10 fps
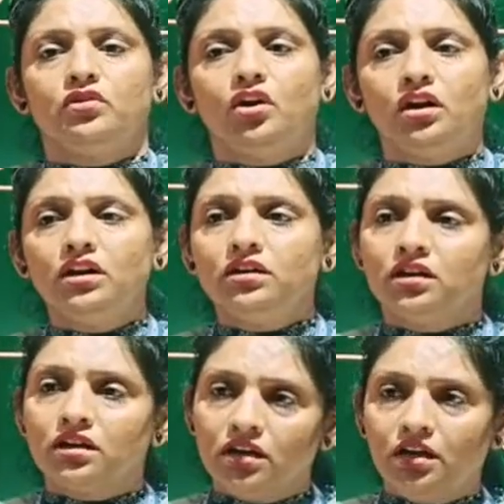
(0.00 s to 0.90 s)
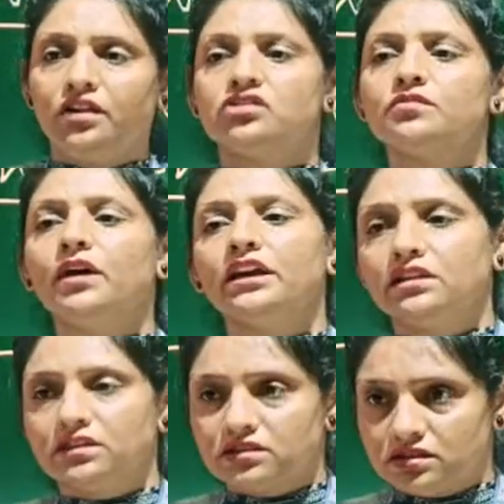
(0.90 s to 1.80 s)
or released by
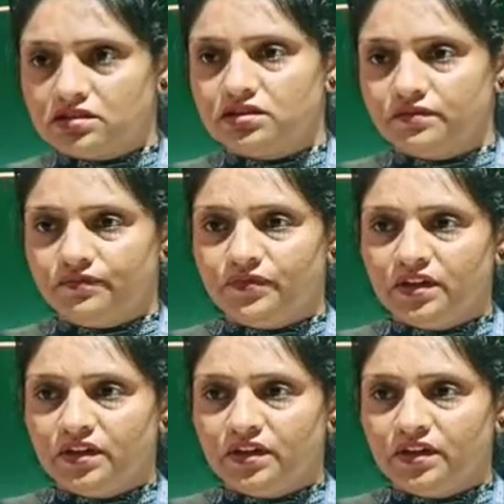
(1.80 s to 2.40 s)
the system.